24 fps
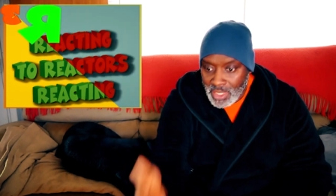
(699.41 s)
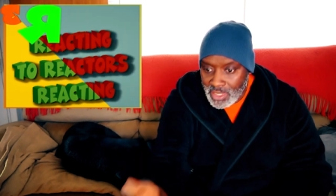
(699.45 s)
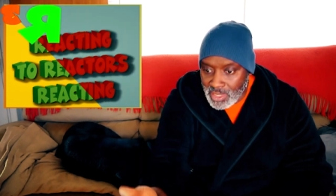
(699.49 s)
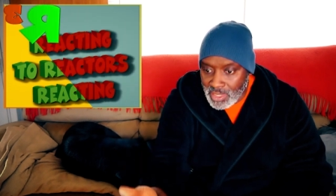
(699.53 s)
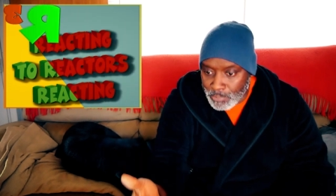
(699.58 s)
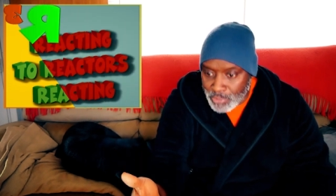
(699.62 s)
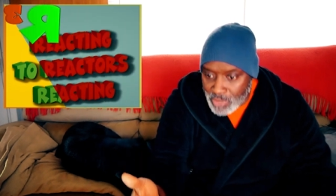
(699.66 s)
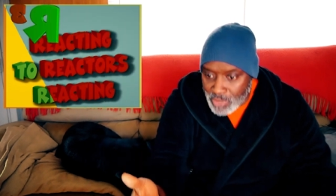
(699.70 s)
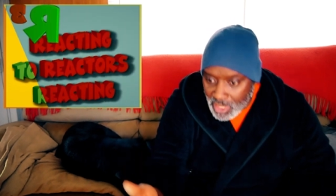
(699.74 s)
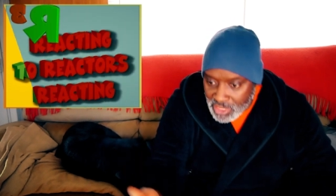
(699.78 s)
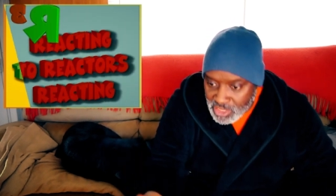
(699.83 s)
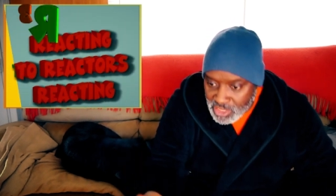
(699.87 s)
And
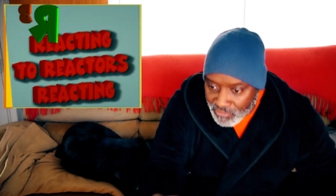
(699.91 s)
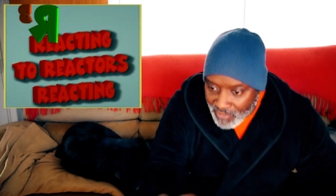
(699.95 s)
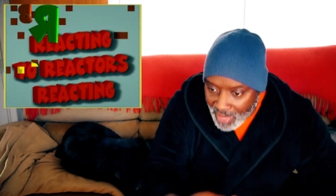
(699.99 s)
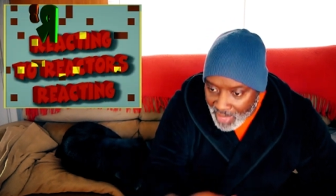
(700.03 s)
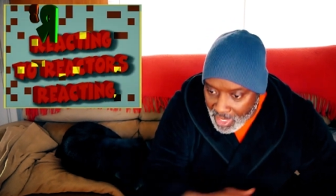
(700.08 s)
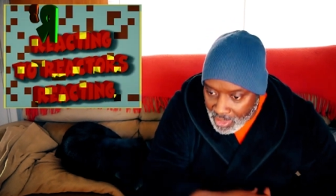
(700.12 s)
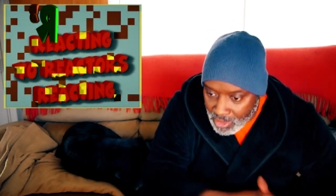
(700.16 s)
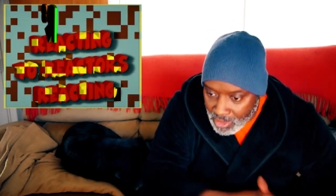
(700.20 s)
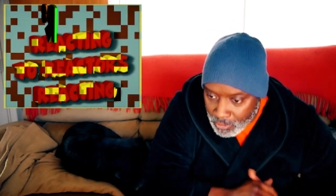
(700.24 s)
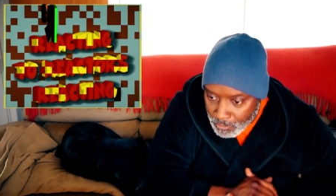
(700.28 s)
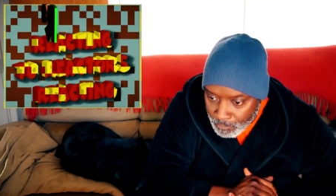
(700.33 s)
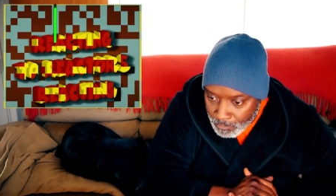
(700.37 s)
then production
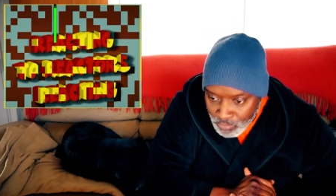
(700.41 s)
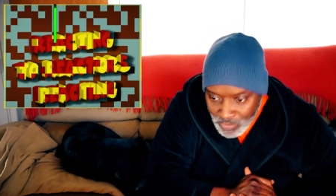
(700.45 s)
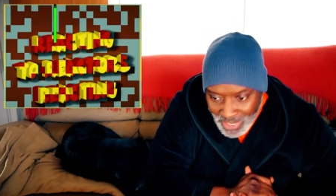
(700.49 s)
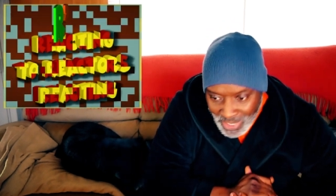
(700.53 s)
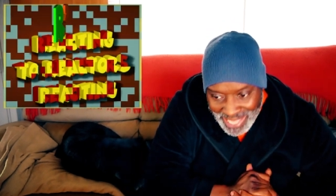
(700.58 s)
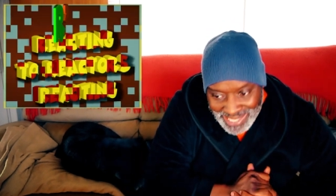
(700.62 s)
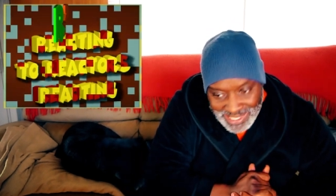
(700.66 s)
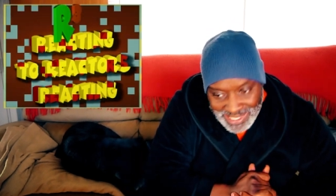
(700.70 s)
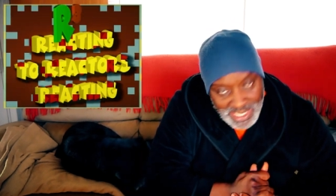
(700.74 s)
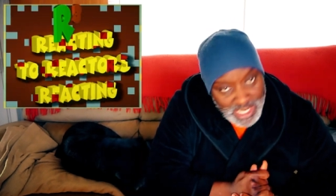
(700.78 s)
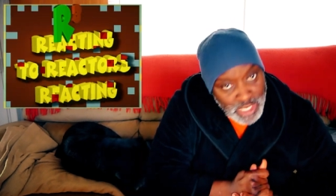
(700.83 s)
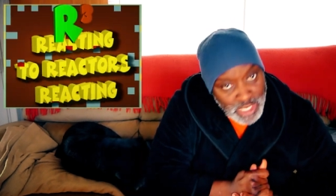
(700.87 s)
value.
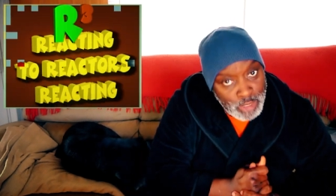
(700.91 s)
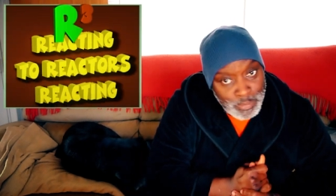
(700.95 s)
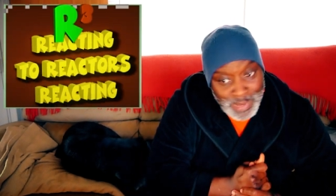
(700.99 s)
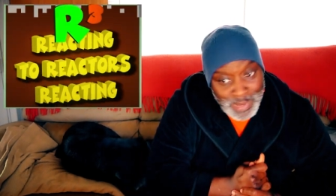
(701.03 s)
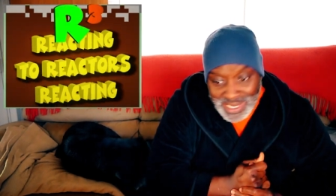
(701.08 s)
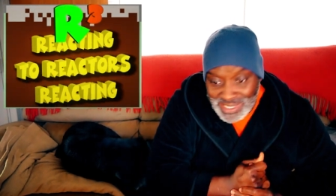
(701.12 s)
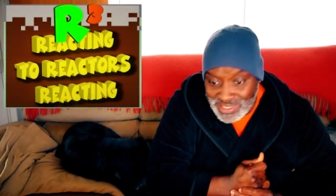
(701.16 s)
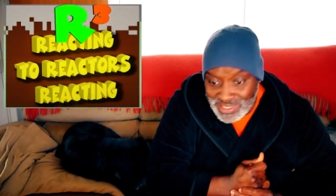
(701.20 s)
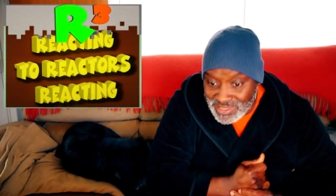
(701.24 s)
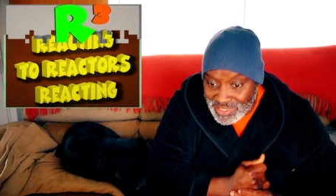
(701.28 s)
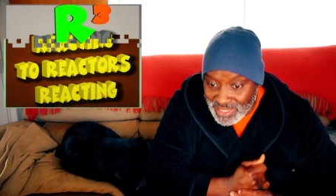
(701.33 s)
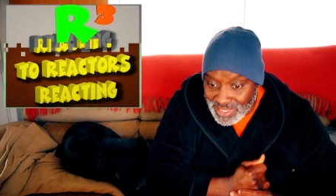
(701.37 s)
I can hear him,
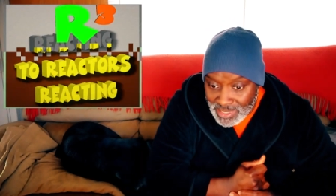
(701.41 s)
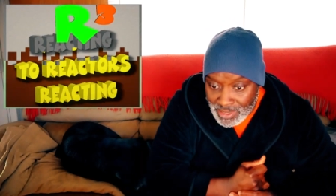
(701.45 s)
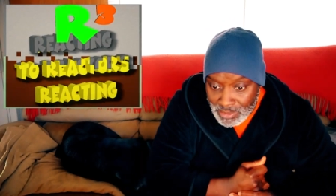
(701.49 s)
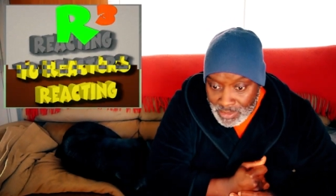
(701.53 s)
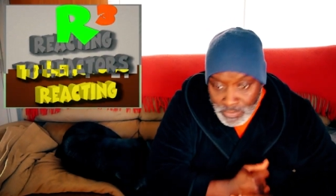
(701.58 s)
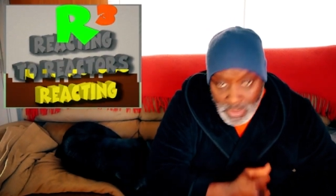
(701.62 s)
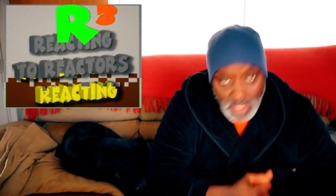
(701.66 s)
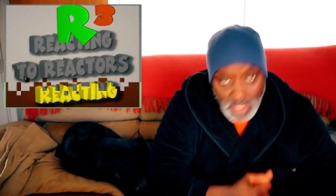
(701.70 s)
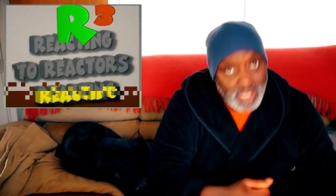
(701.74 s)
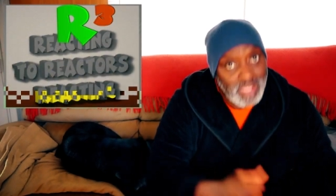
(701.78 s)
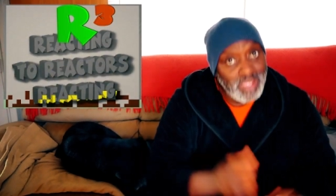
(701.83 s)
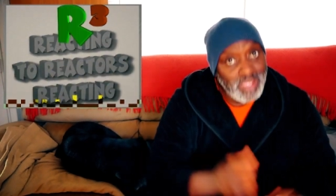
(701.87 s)
I can see
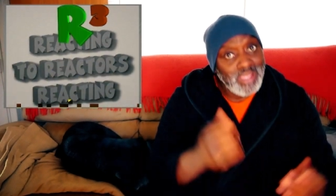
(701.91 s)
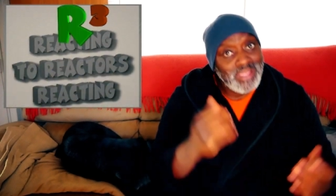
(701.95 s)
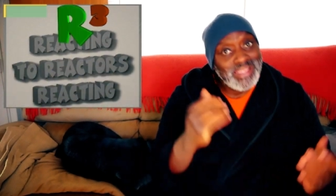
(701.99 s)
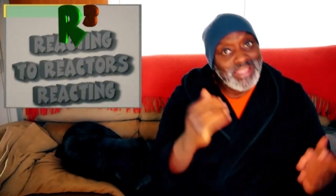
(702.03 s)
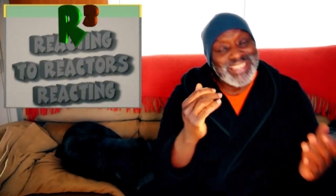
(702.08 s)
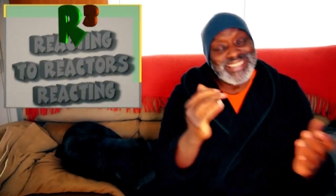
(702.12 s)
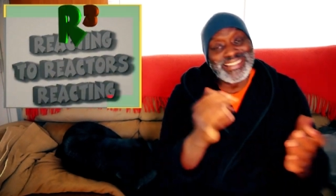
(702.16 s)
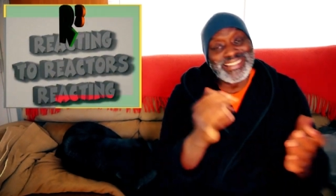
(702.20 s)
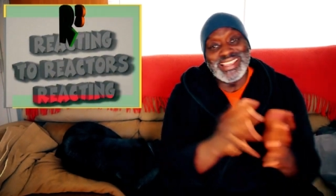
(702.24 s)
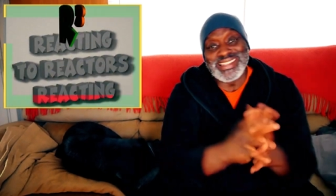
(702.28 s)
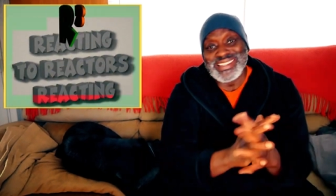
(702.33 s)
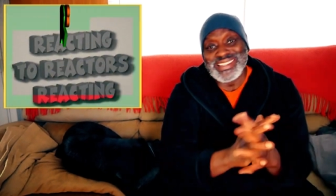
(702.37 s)
him.
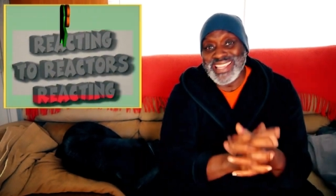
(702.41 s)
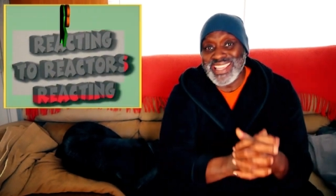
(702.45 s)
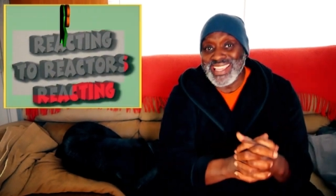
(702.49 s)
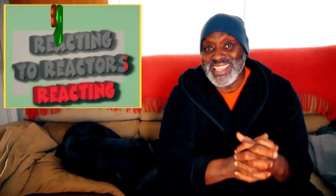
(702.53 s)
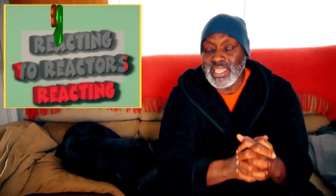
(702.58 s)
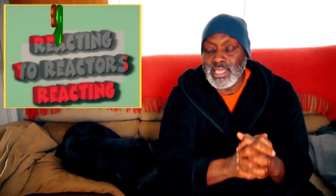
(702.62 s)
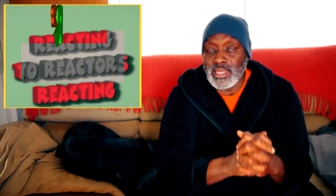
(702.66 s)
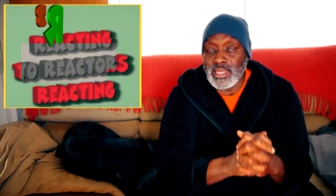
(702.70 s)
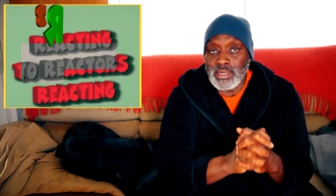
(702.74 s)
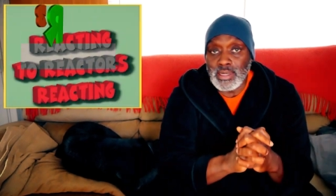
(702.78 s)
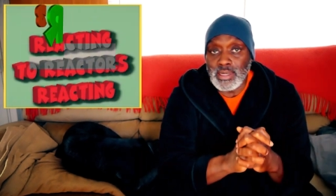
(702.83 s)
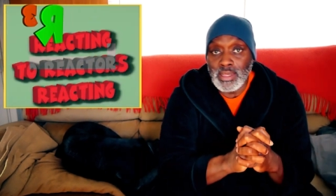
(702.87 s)
It's a
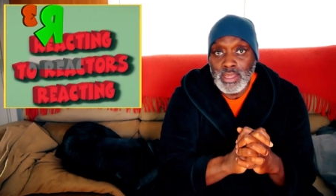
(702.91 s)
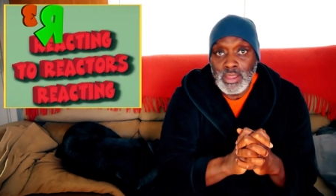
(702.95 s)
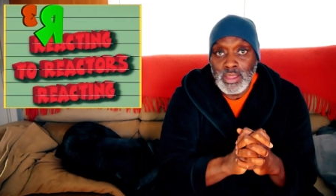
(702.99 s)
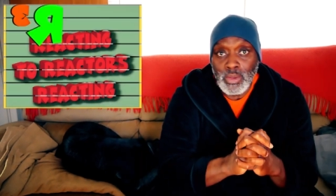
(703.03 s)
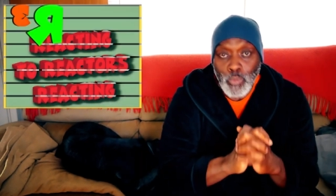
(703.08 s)
10.